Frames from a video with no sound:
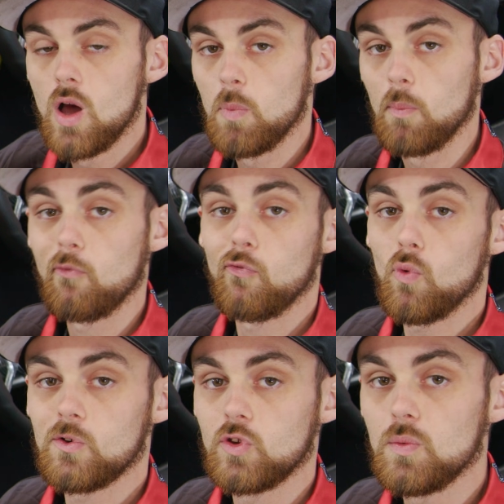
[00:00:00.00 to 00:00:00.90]
but
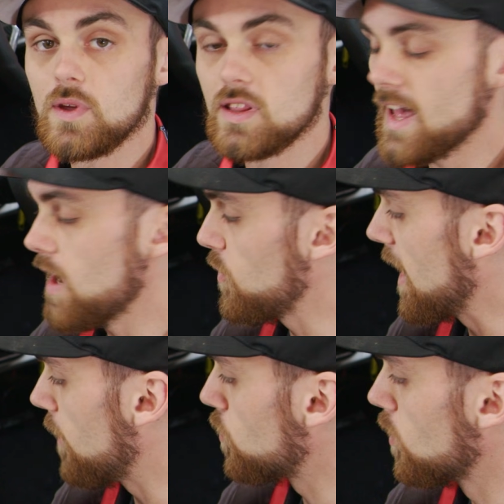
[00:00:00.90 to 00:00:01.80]
before doing that, we
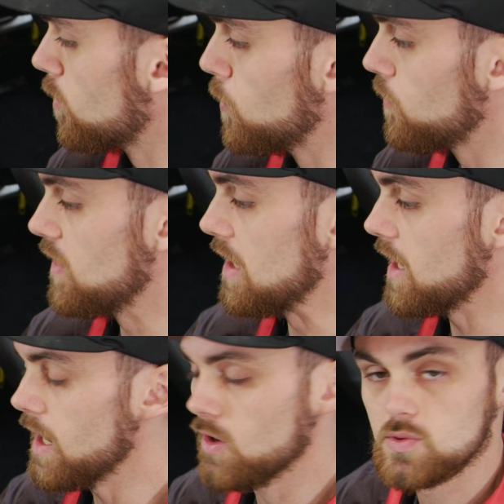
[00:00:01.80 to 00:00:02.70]
have to remove the
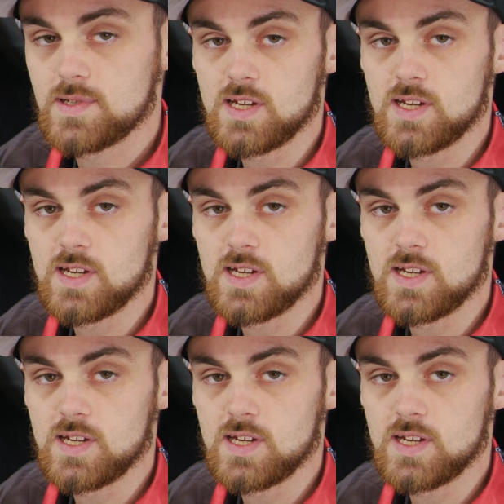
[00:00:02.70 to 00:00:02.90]
handles